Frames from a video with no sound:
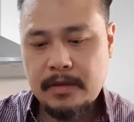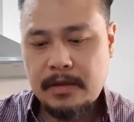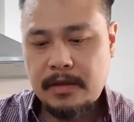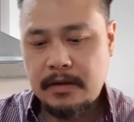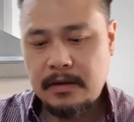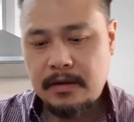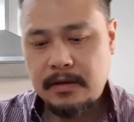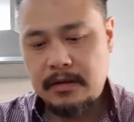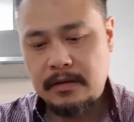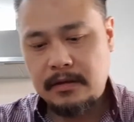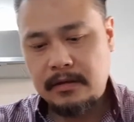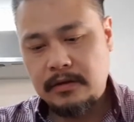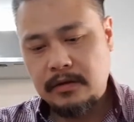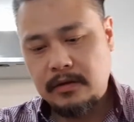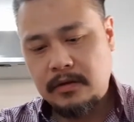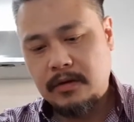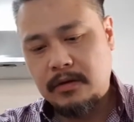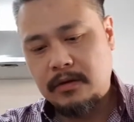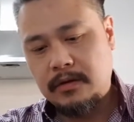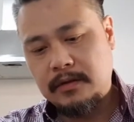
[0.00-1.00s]
And
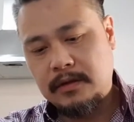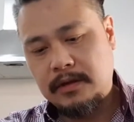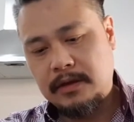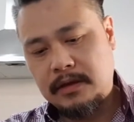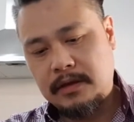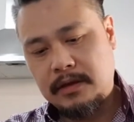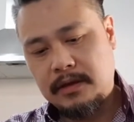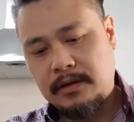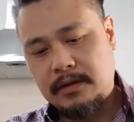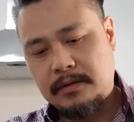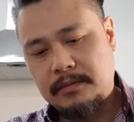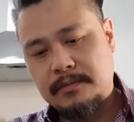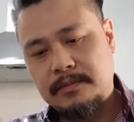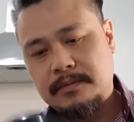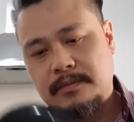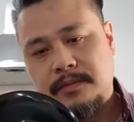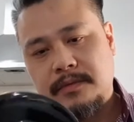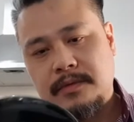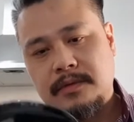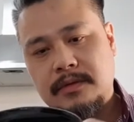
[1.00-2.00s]
you got the
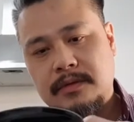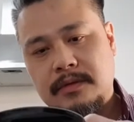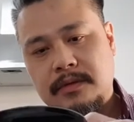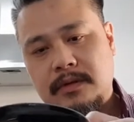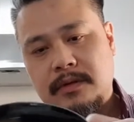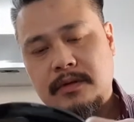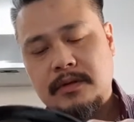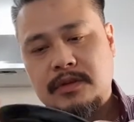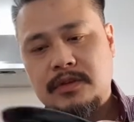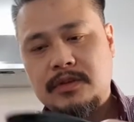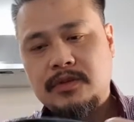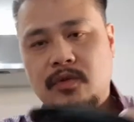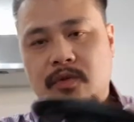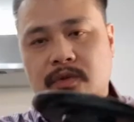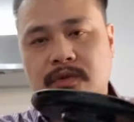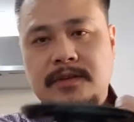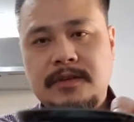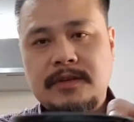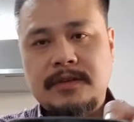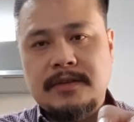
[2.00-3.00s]

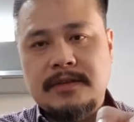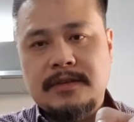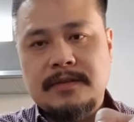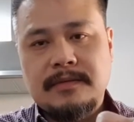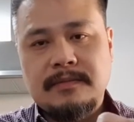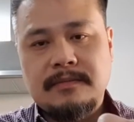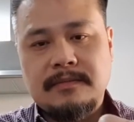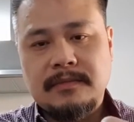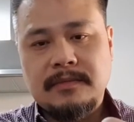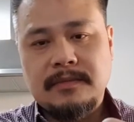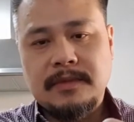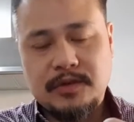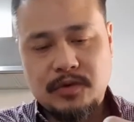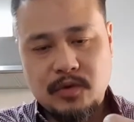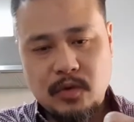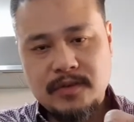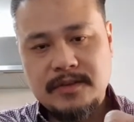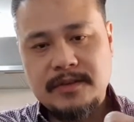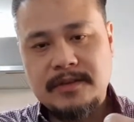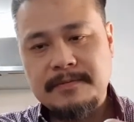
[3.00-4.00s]
saucers, the
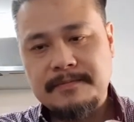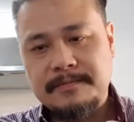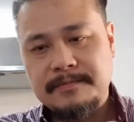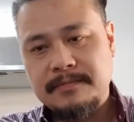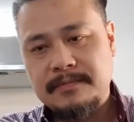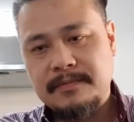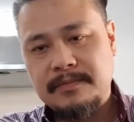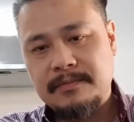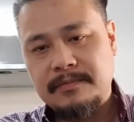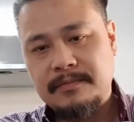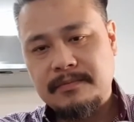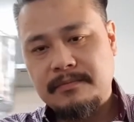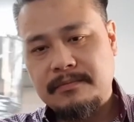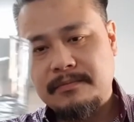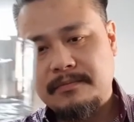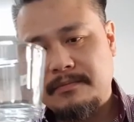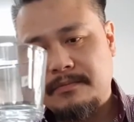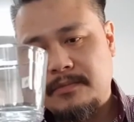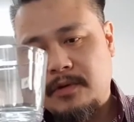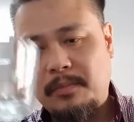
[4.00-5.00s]
saucer.
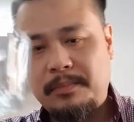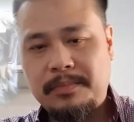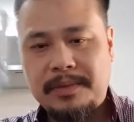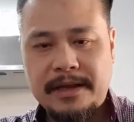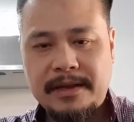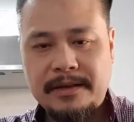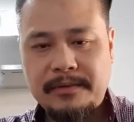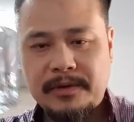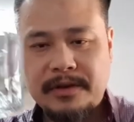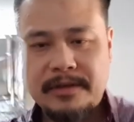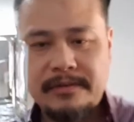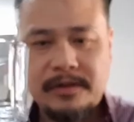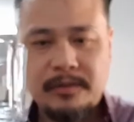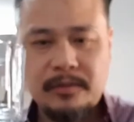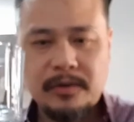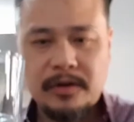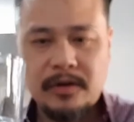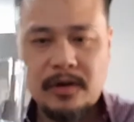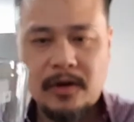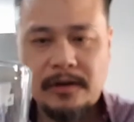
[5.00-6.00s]
Or plate, whatever you
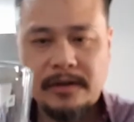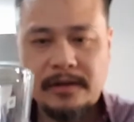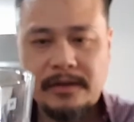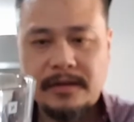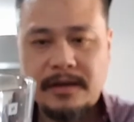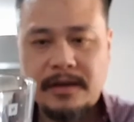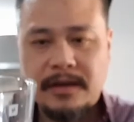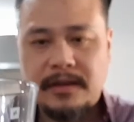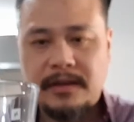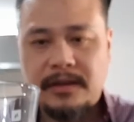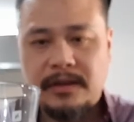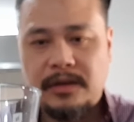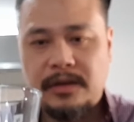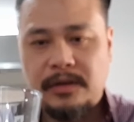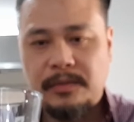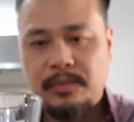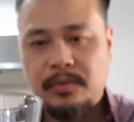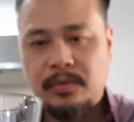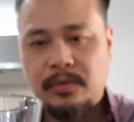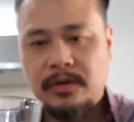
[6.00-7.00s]
want to call it, and
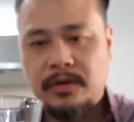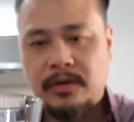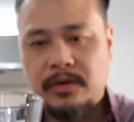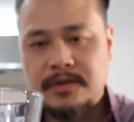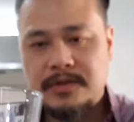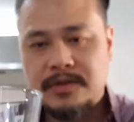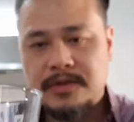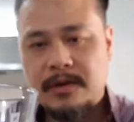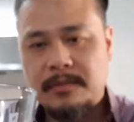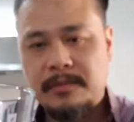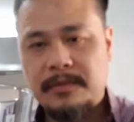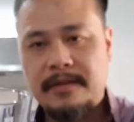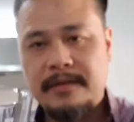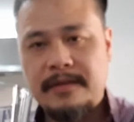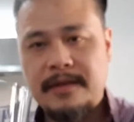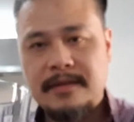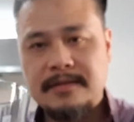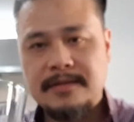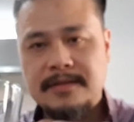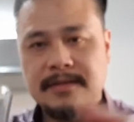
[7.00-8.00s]
you put it on top like
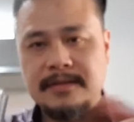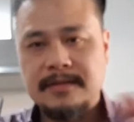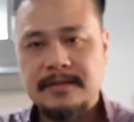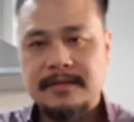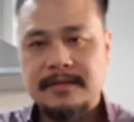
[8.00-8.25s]
that.